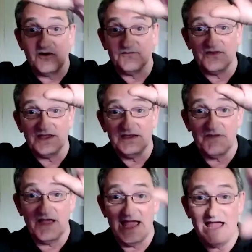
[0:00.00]
of the
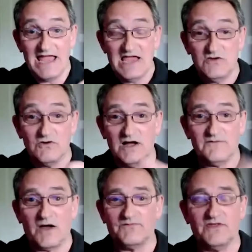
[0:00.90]
eagle
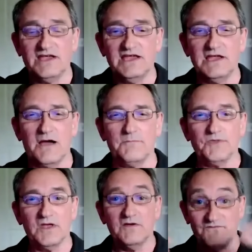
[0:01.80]
of the
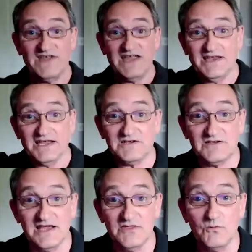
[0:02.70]

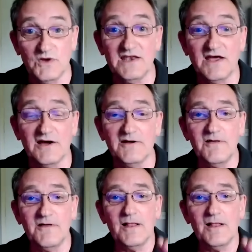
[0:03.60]
phoenix in the window,